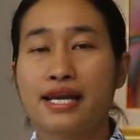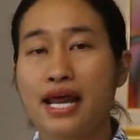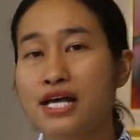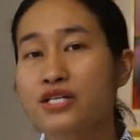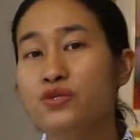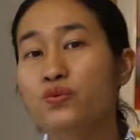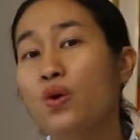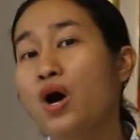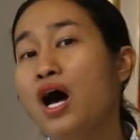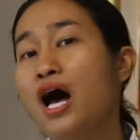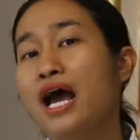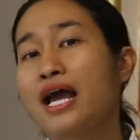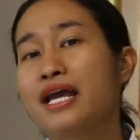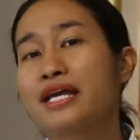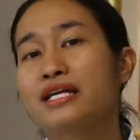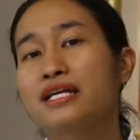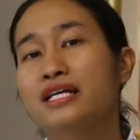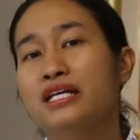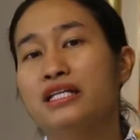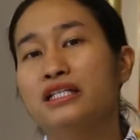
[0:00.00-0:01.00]
that's
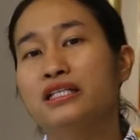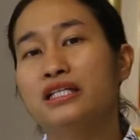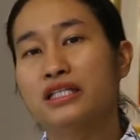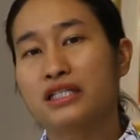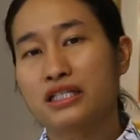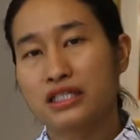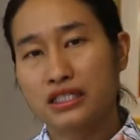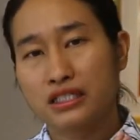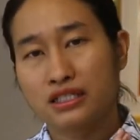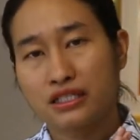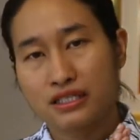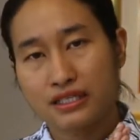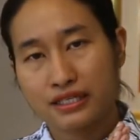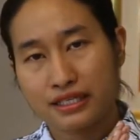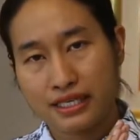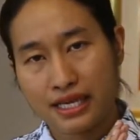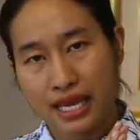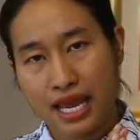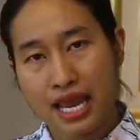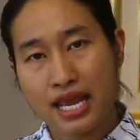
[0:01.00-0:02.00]
why the
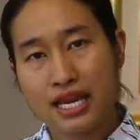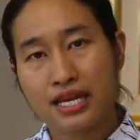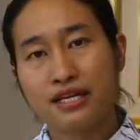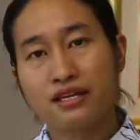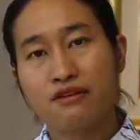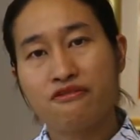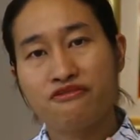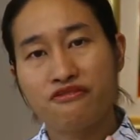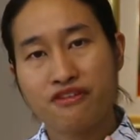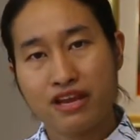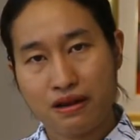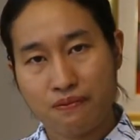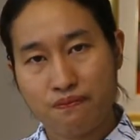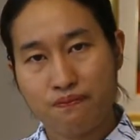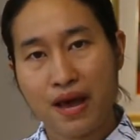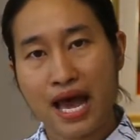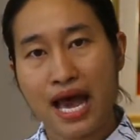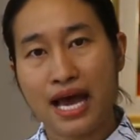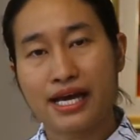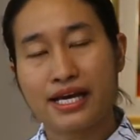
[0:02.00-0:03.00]

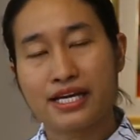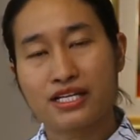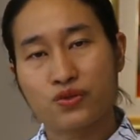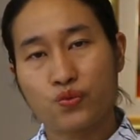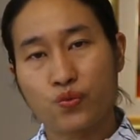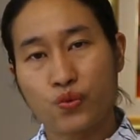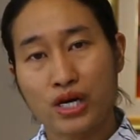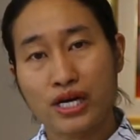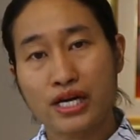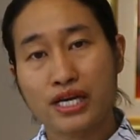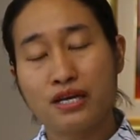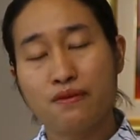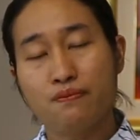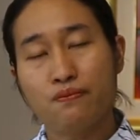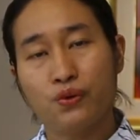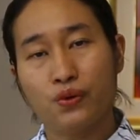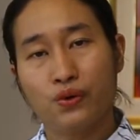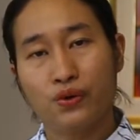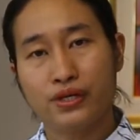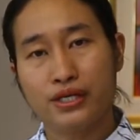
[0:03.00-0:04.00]
feedback is very
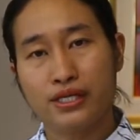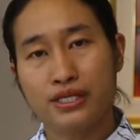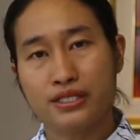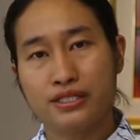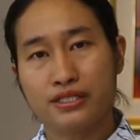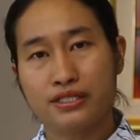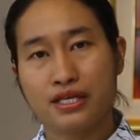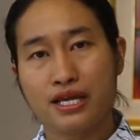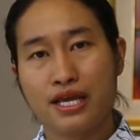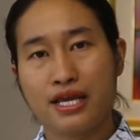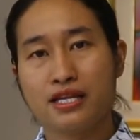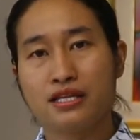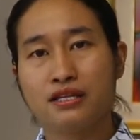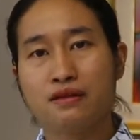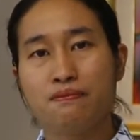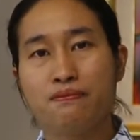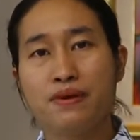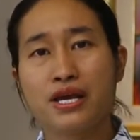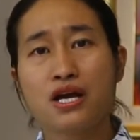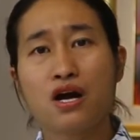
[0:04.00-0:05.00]
important. In the
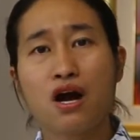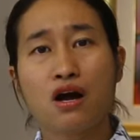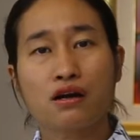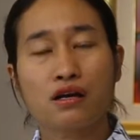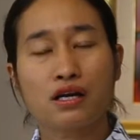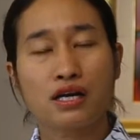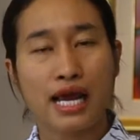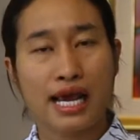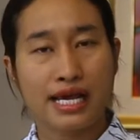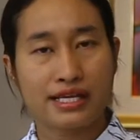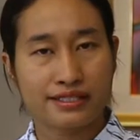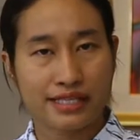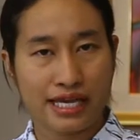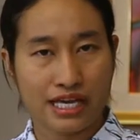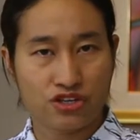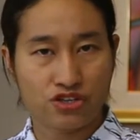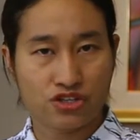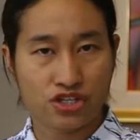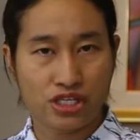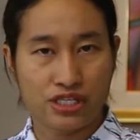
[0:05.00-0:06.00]
big
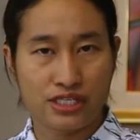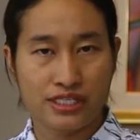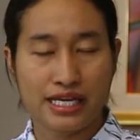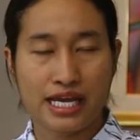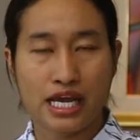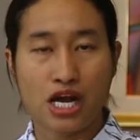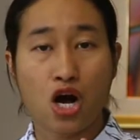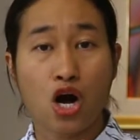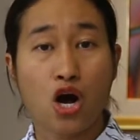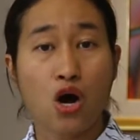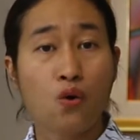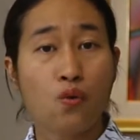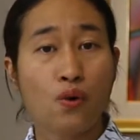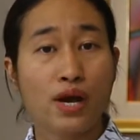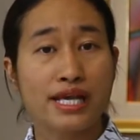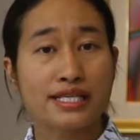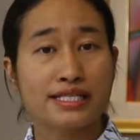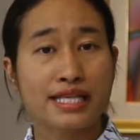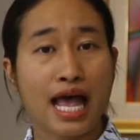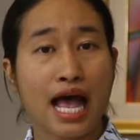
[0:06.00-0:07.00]
organization, they
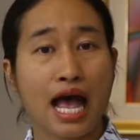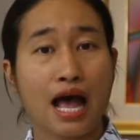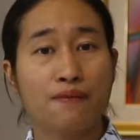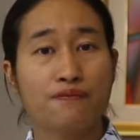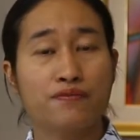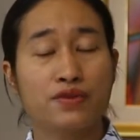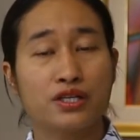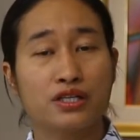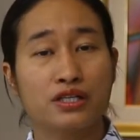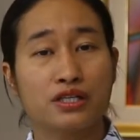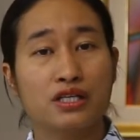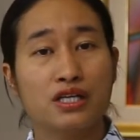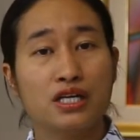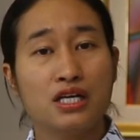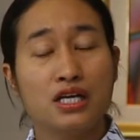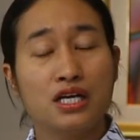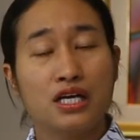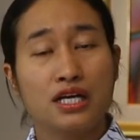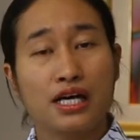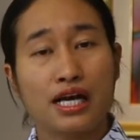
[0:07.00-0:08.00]
always have the
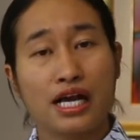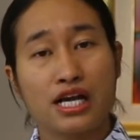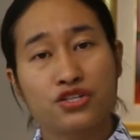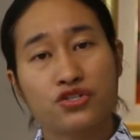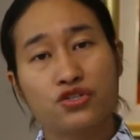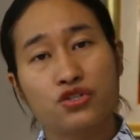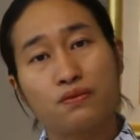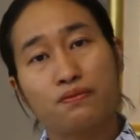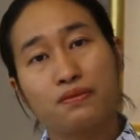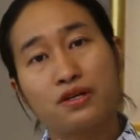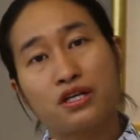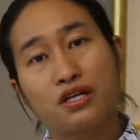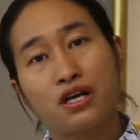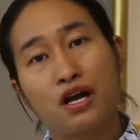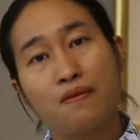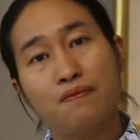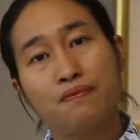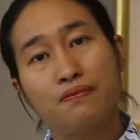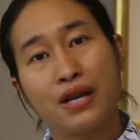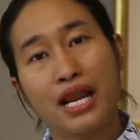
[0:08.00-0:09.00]
customer
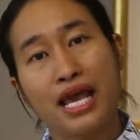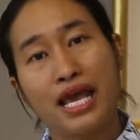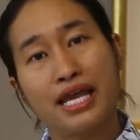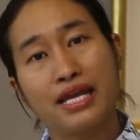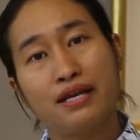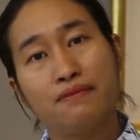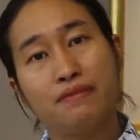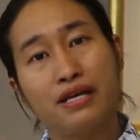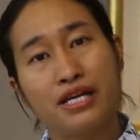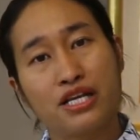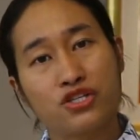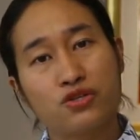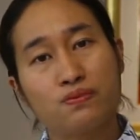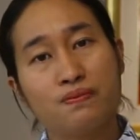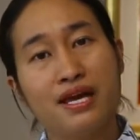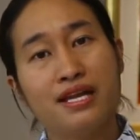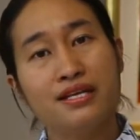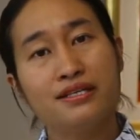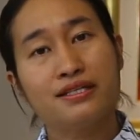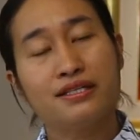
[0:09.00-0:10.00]
complaint
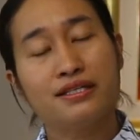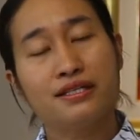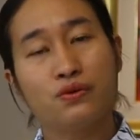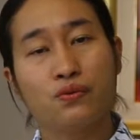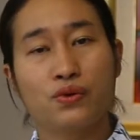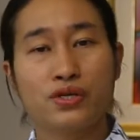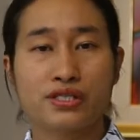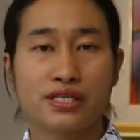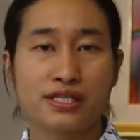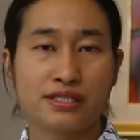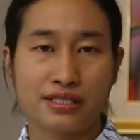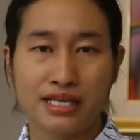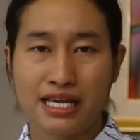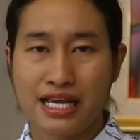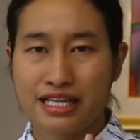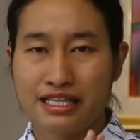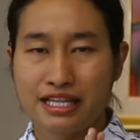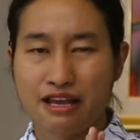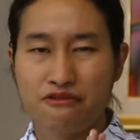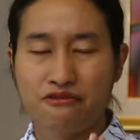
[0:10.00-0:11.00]
management, which is
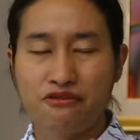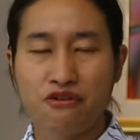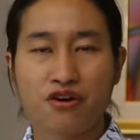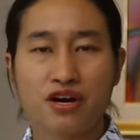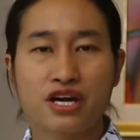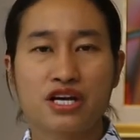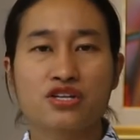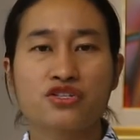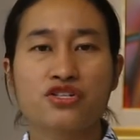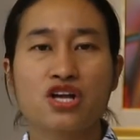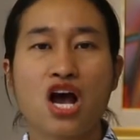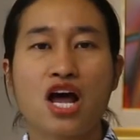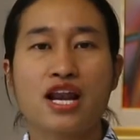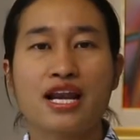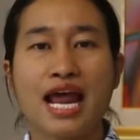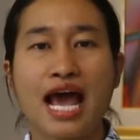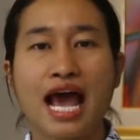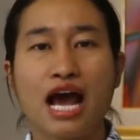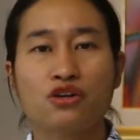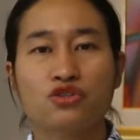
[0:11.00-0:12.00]
they focus
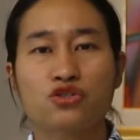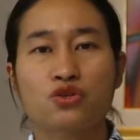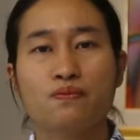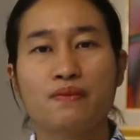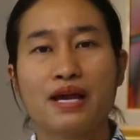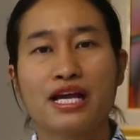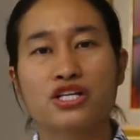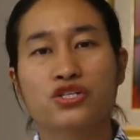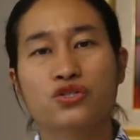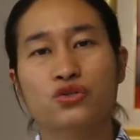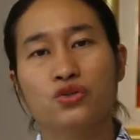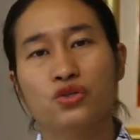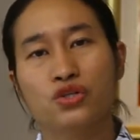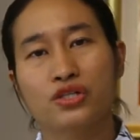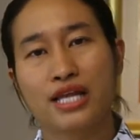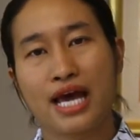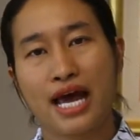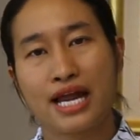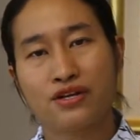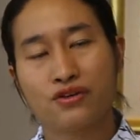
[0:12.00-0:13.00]
on how to make sure
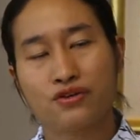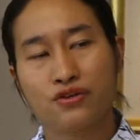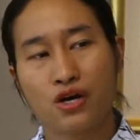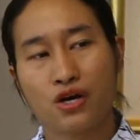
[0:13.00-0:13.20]
that